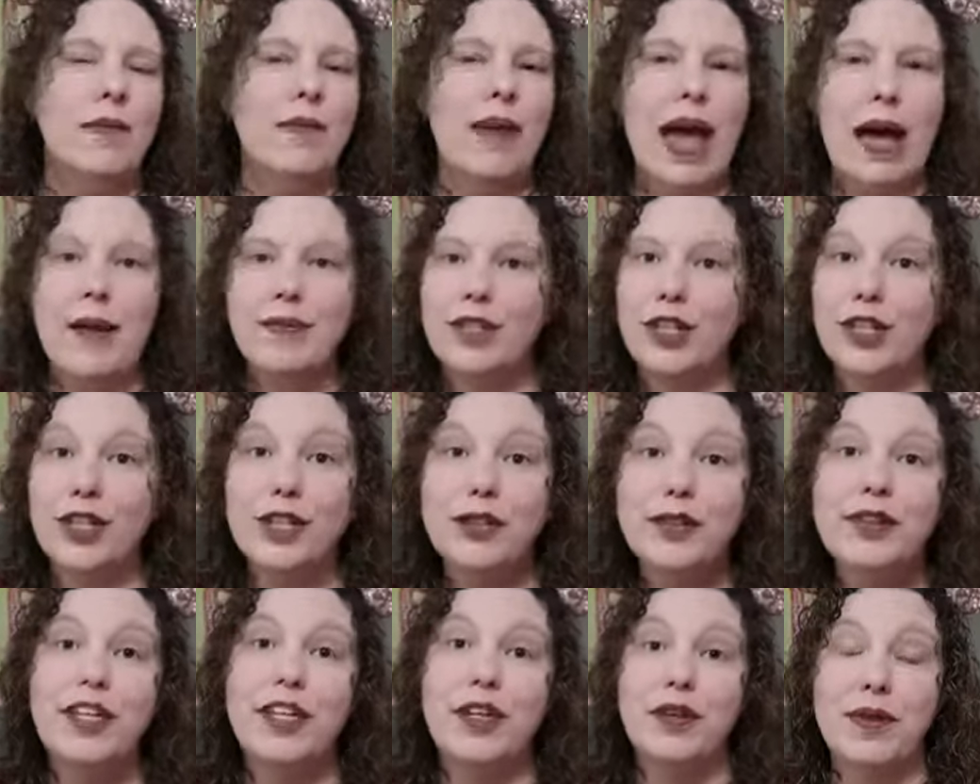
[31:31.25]

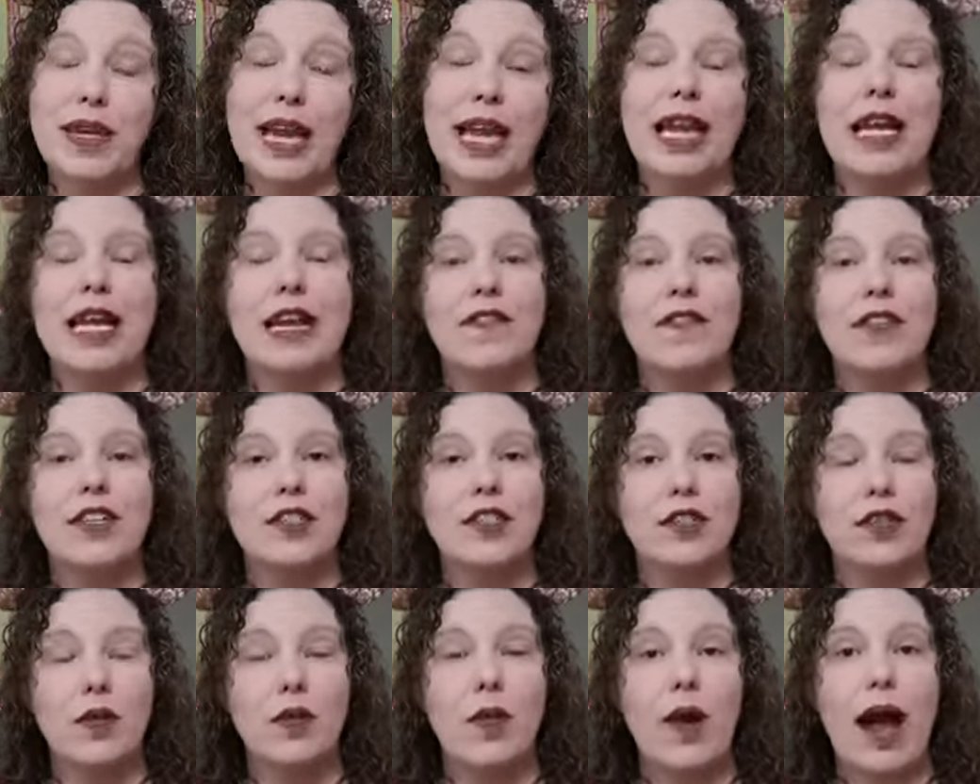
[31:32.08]
Absolutely you can. If
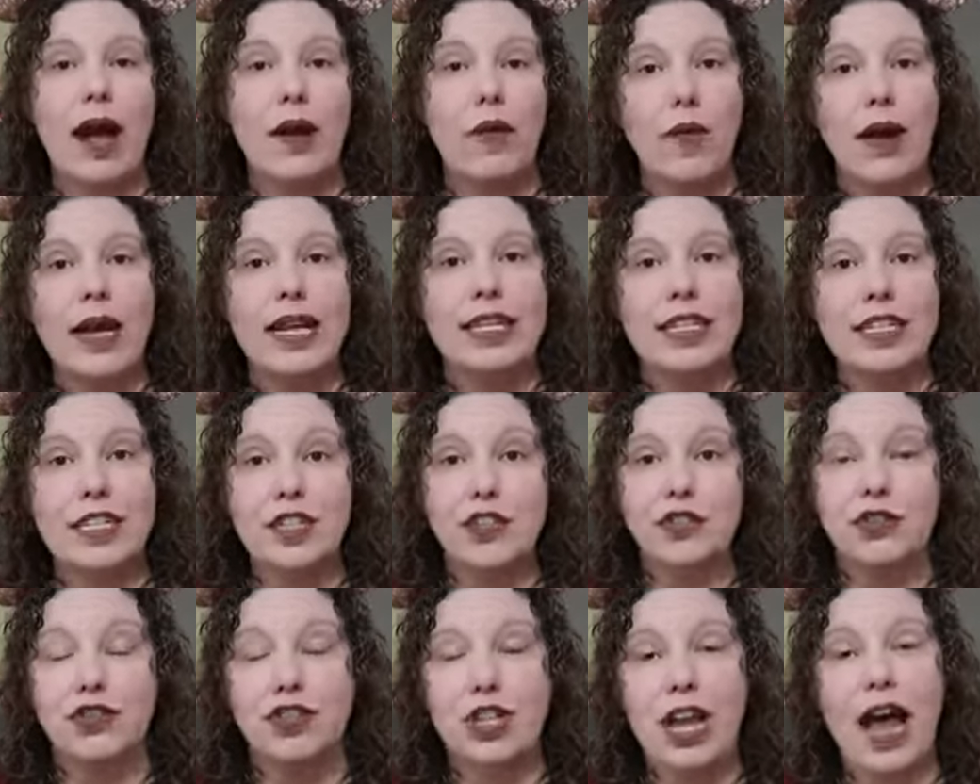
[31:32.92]
it's the right way to
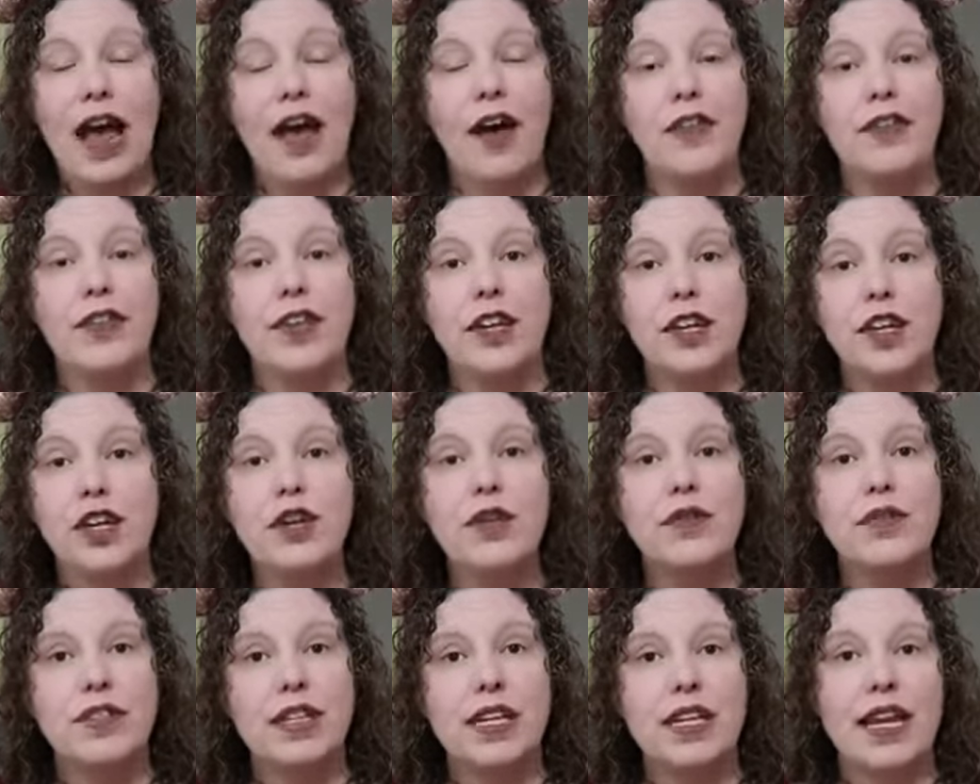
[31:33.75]
teach your child, then
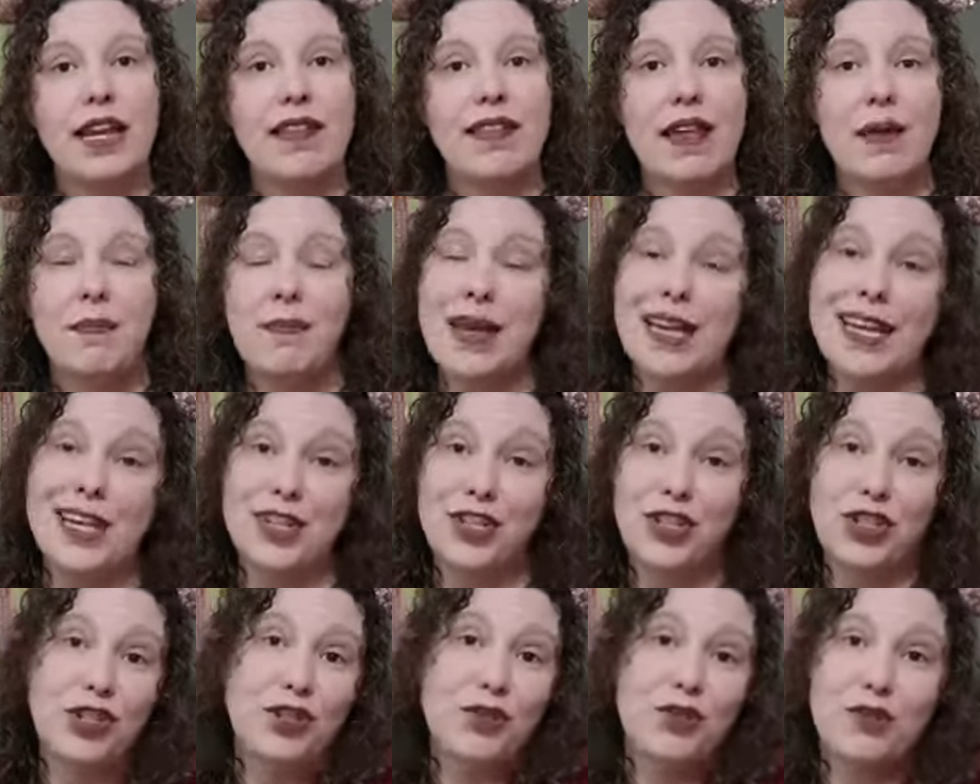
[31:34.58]
use it and then pick
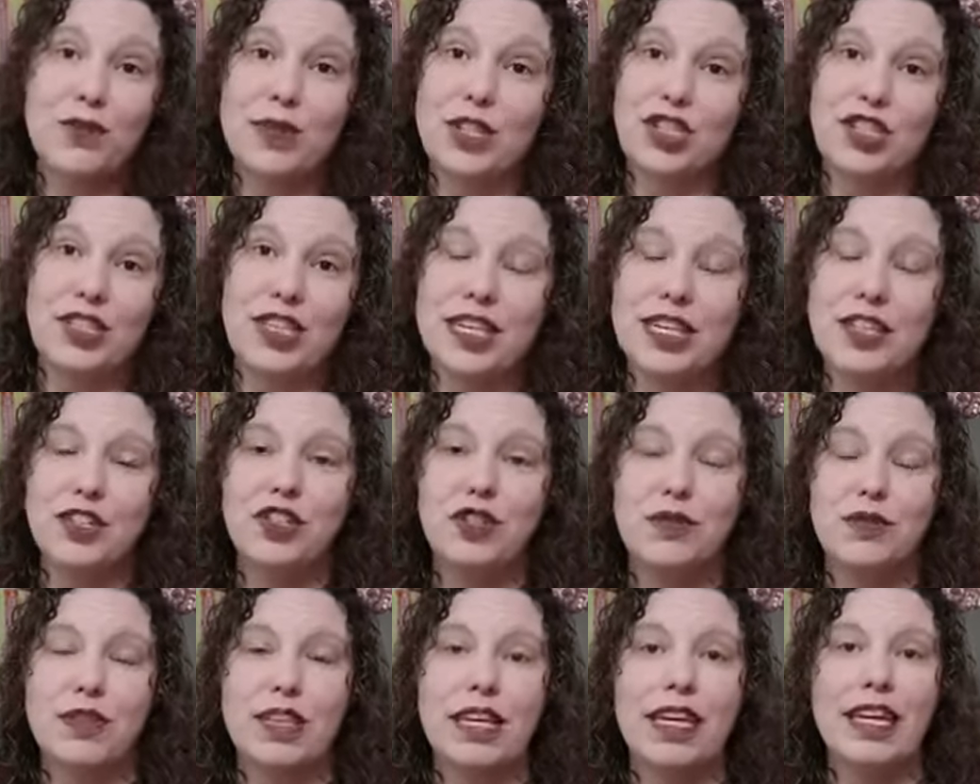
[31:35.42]
and choose which things
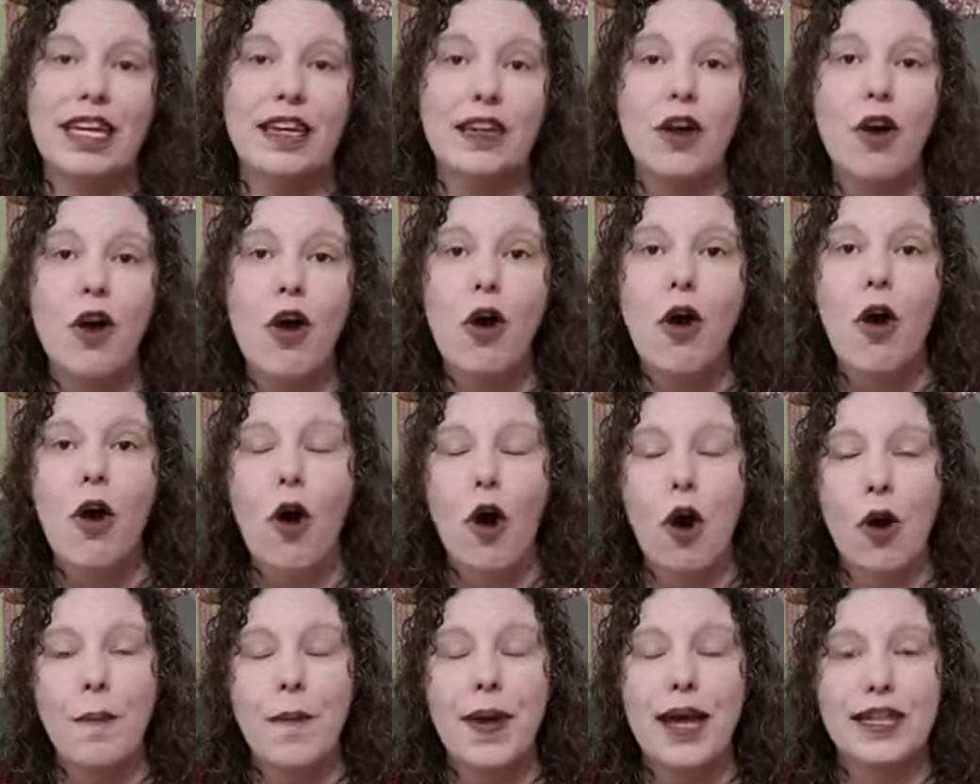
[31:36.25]
you think
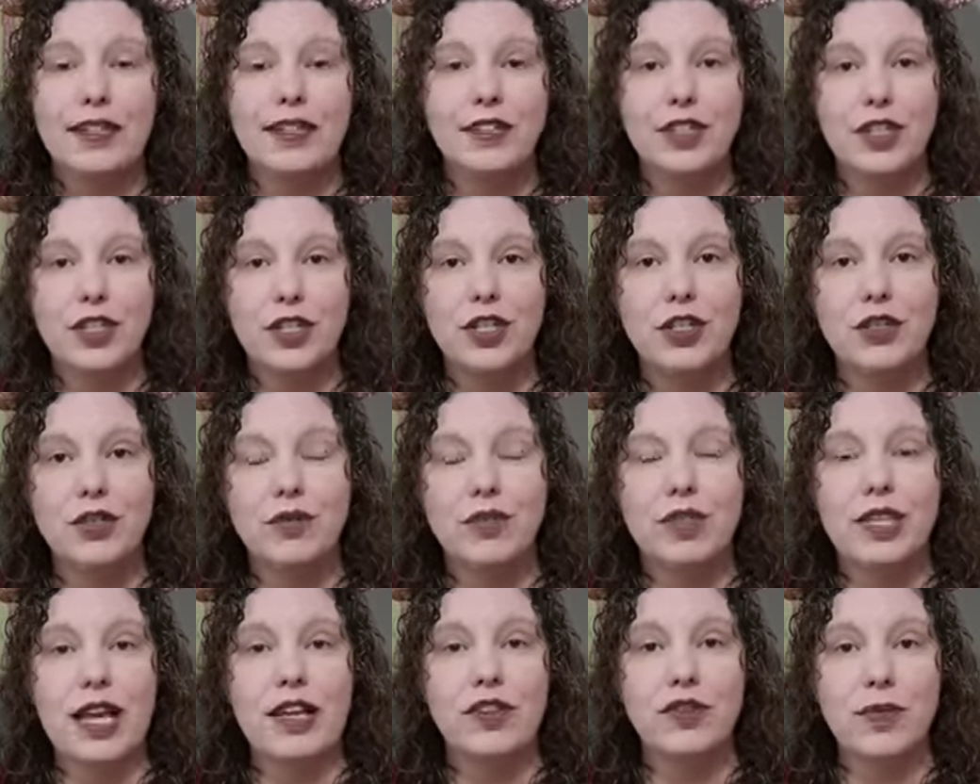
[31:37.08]
are best to
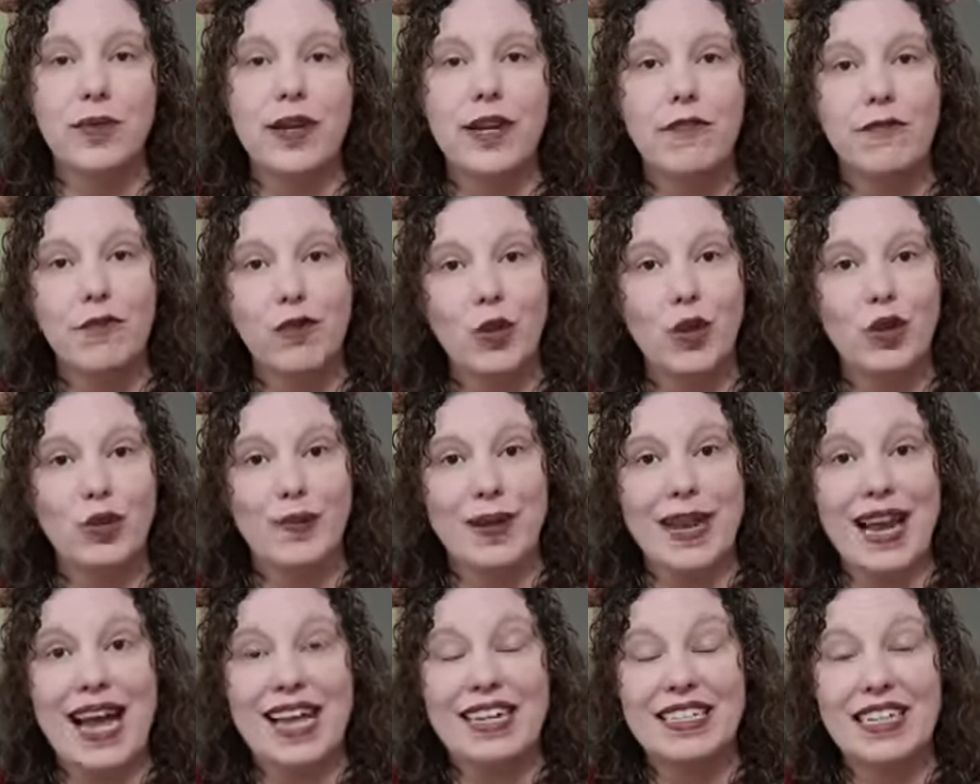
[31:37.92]
use as
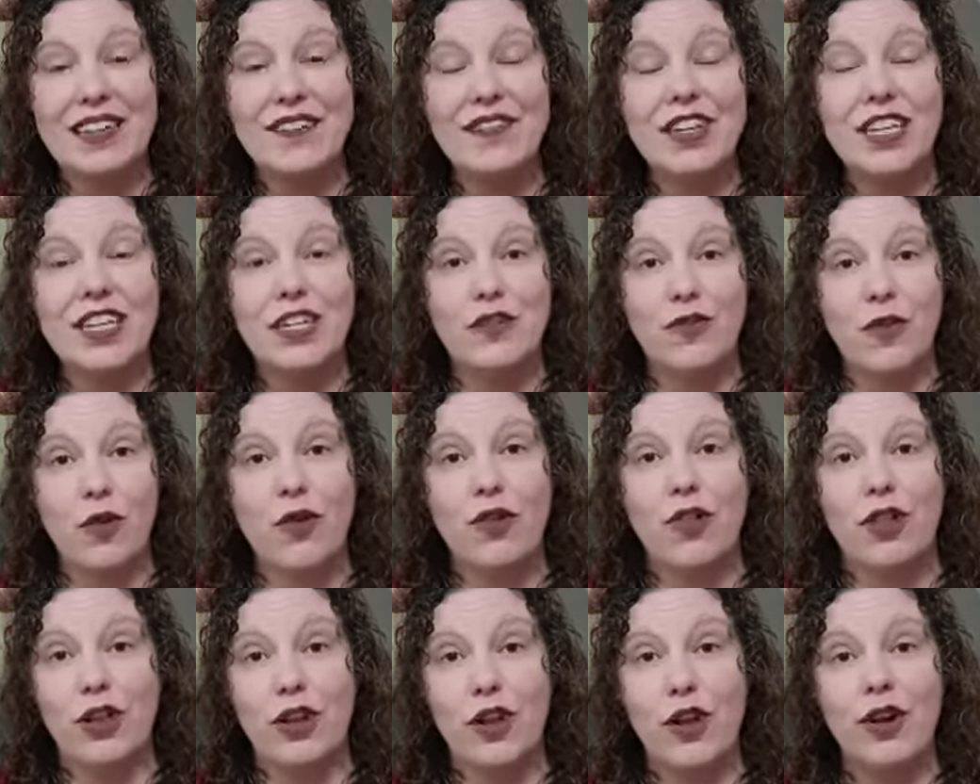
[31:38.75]
reinforcement activities for
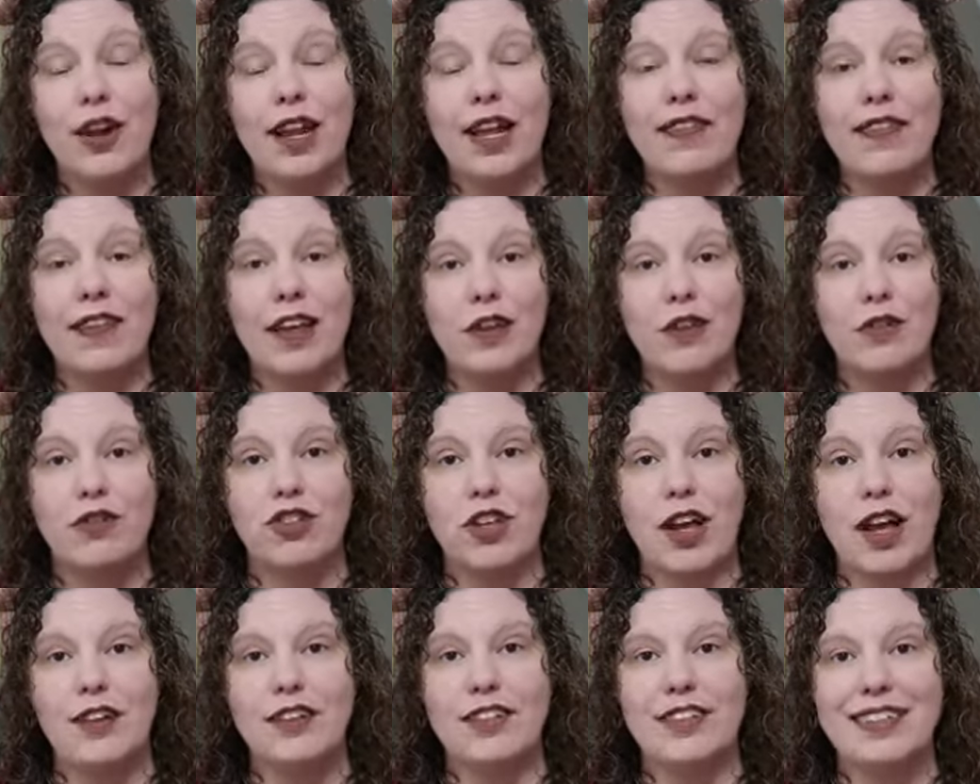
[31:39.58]
the learning that your
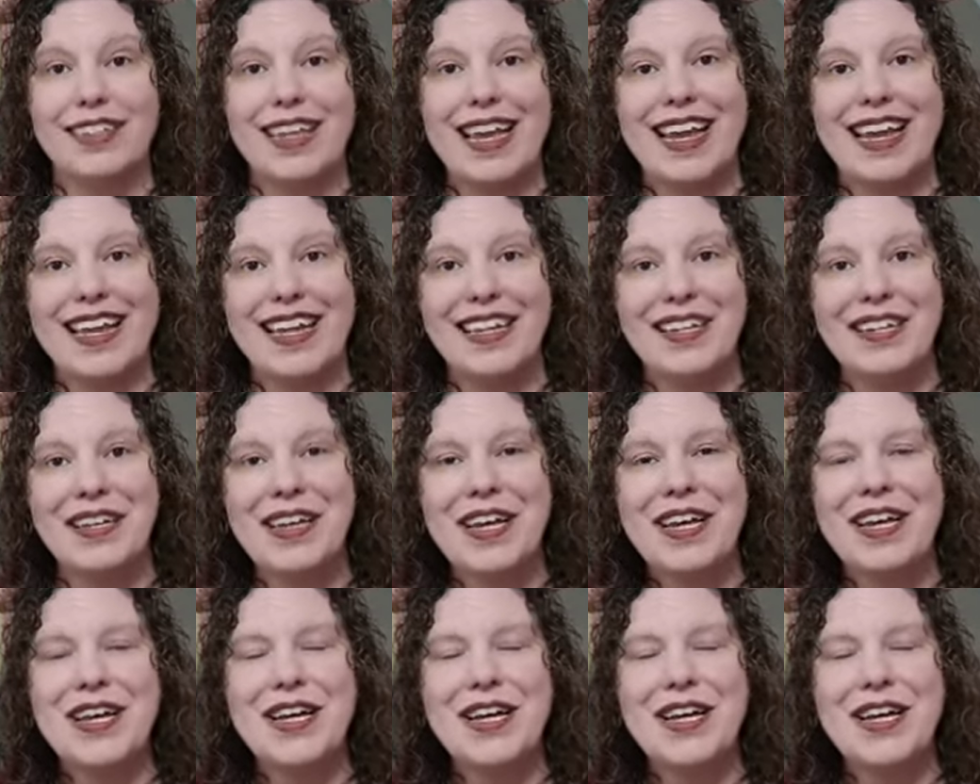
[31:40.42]
child is getting.